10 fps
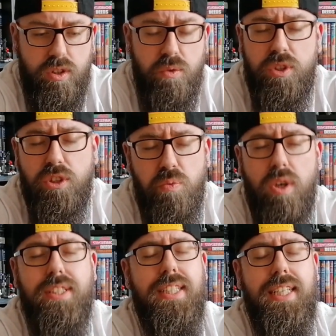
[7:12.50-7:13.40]
which is
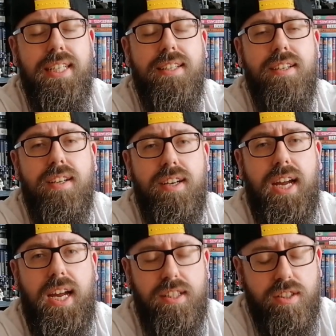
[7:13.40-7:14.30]
what is needed.
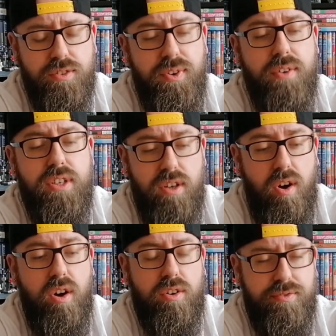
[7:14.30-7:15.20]
Okay, it's a very
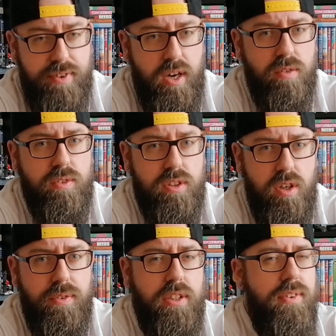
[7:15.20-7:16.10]
dark film, do you know what I mean?